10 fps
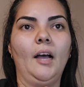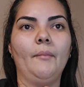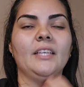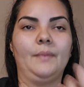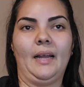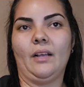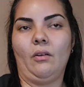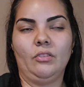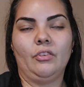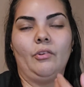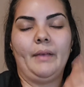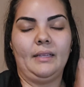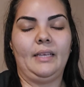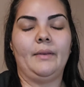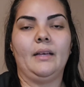Hispanic also,
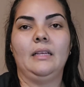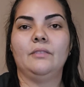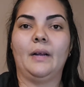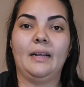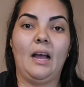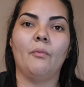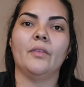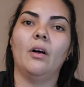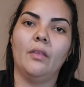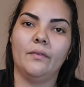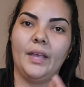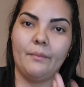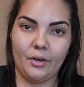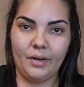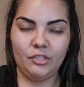mainly because right now with all of the
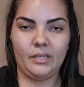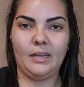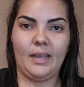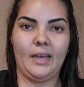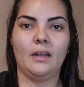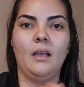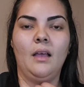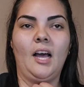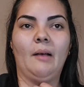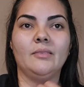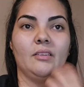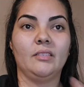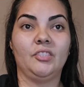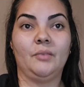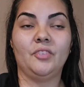immigration and
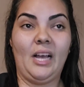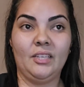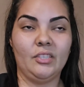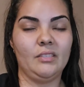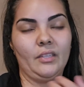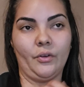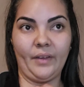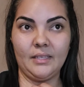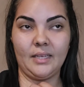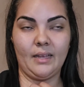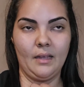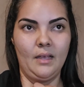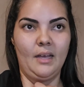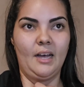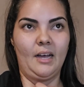citizenship challenges that they're facing,
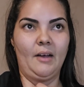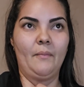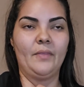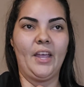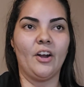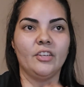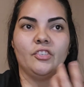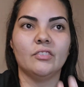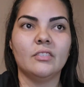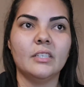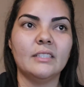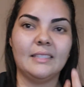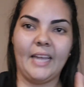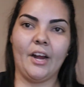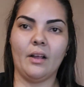they are just
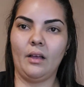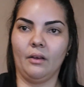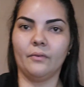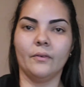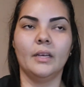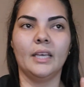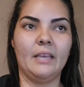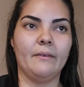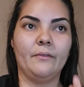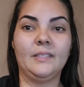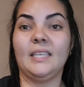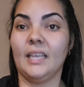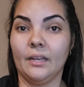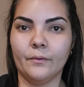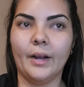scared of even
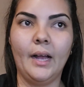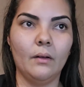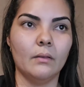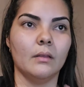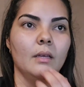seeking for health.